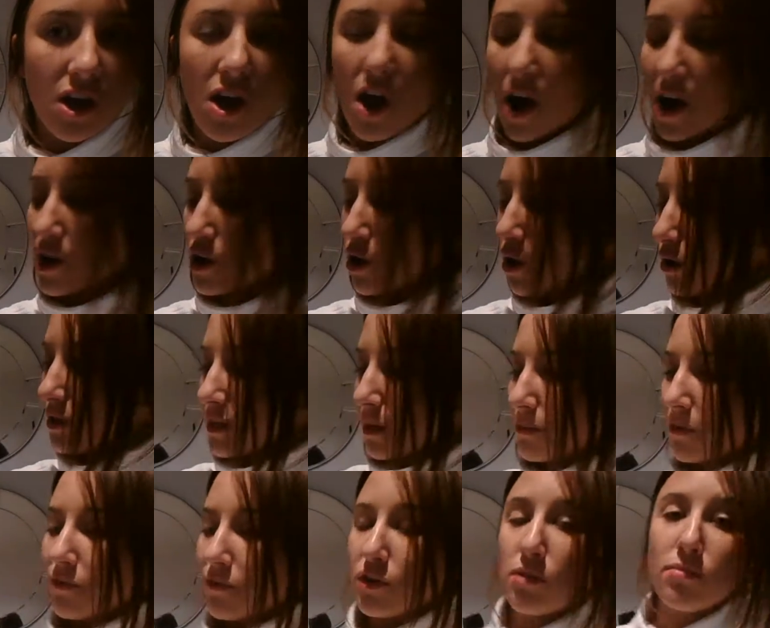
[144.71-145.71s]
I know some
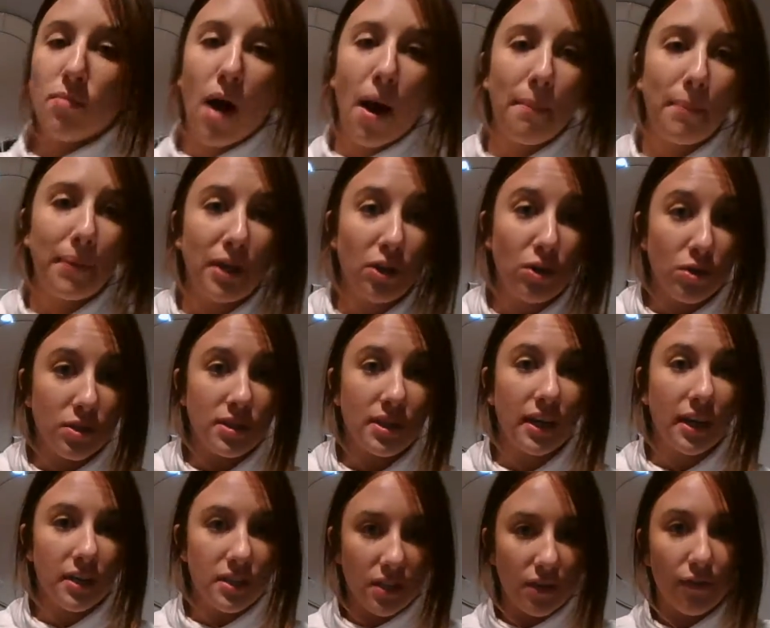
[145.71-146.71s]
of you might be
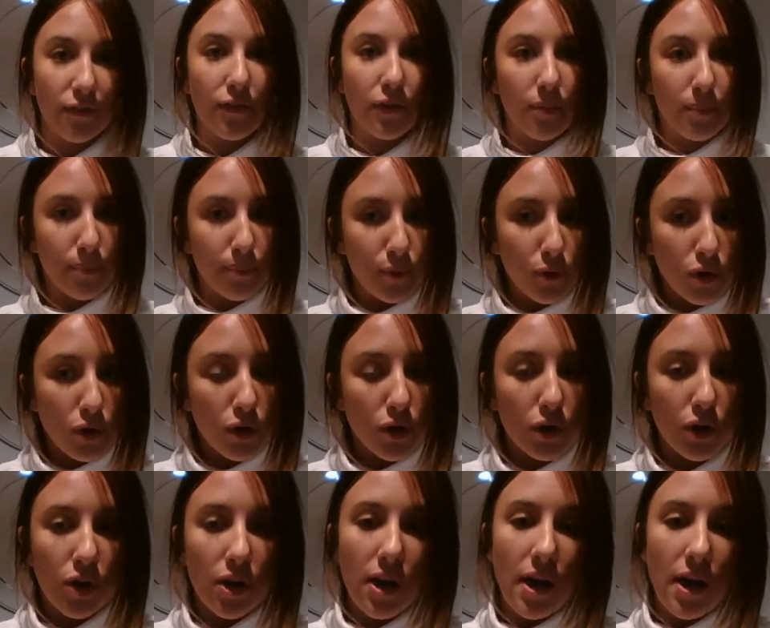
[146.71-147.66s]
using a different book